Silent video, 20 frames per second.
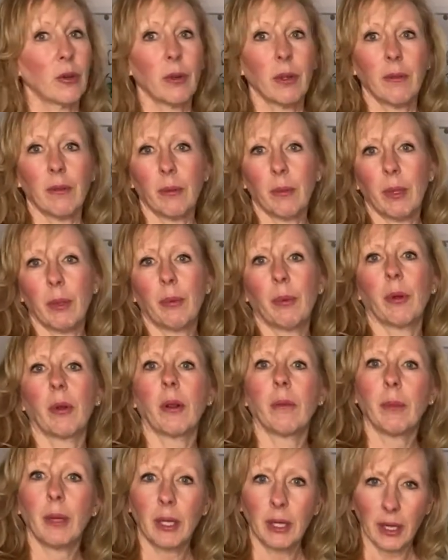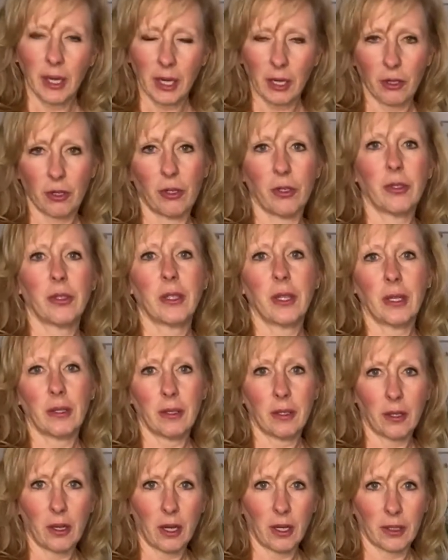Even people are on medications,
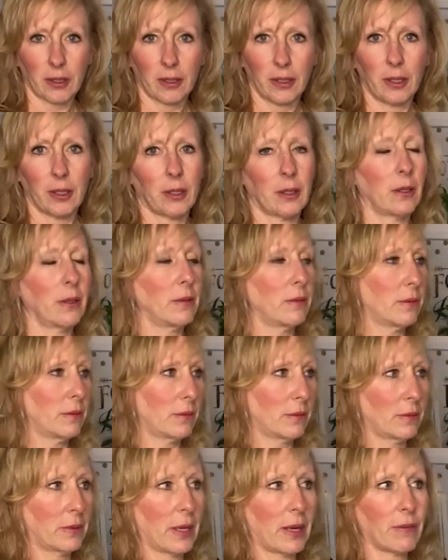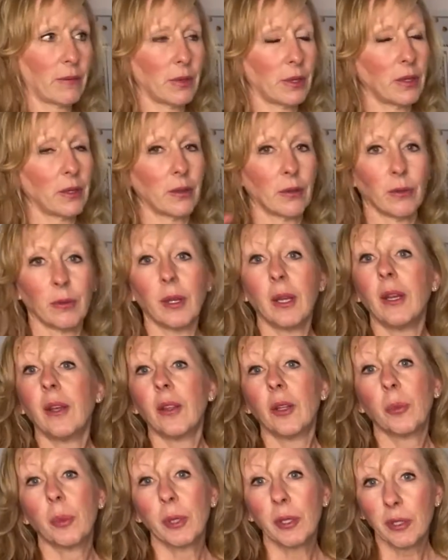that's toxic.
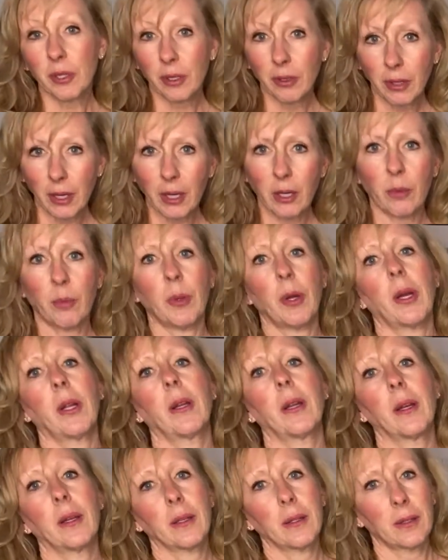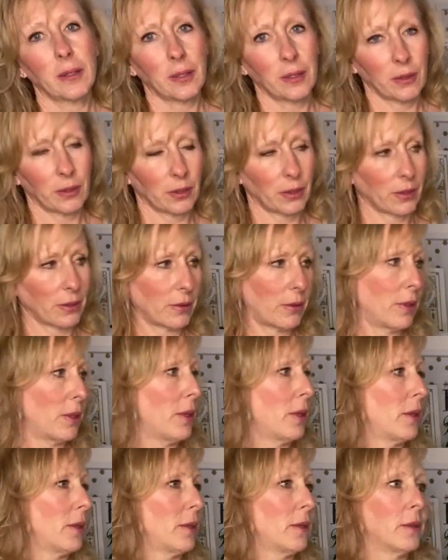The personal care products, their
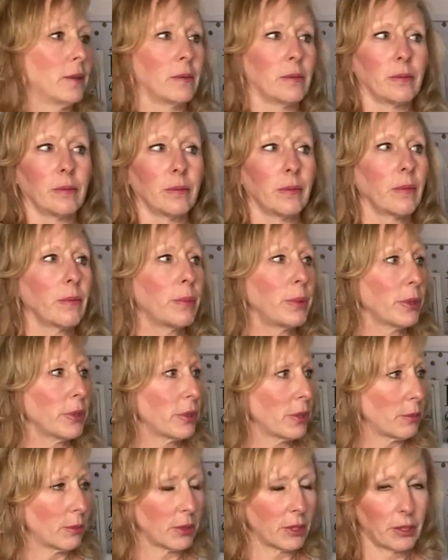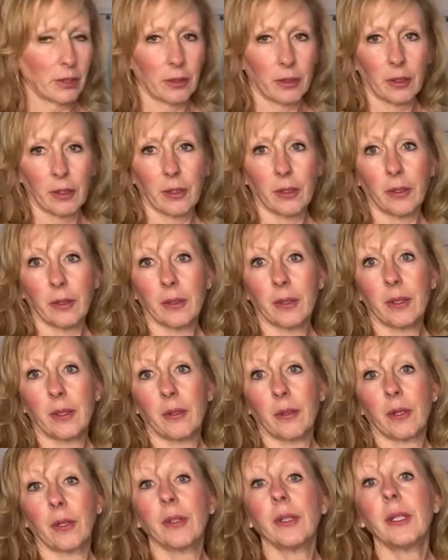building materials,
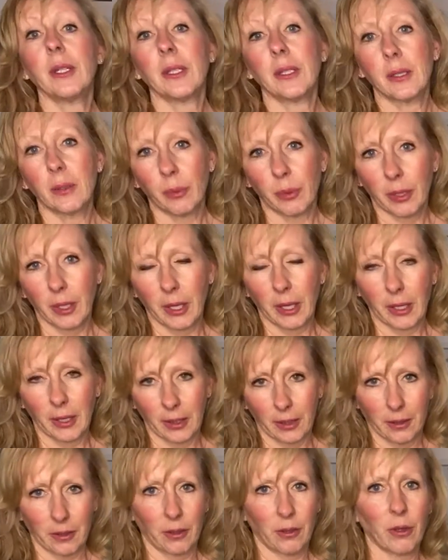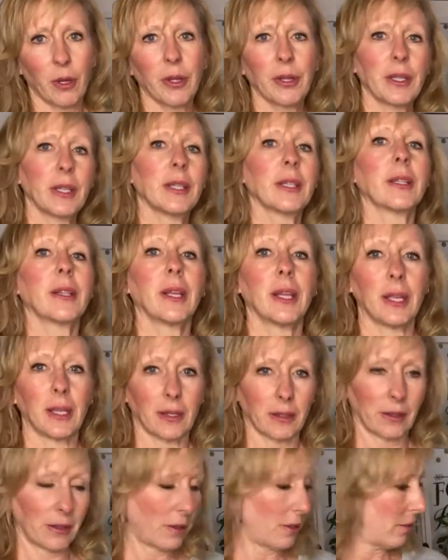their cleaning supplies, all these
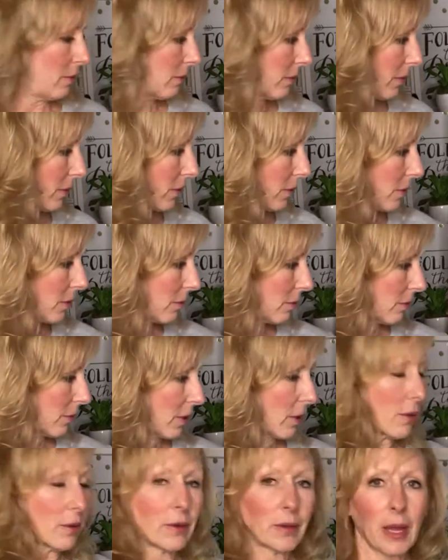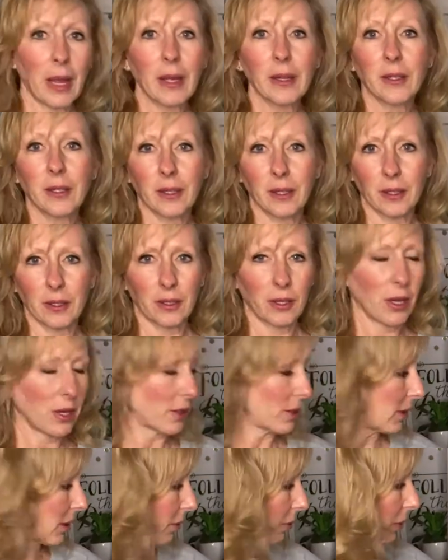things add to this
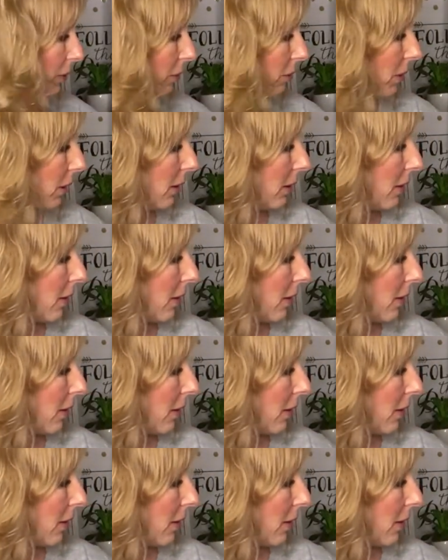toxic root.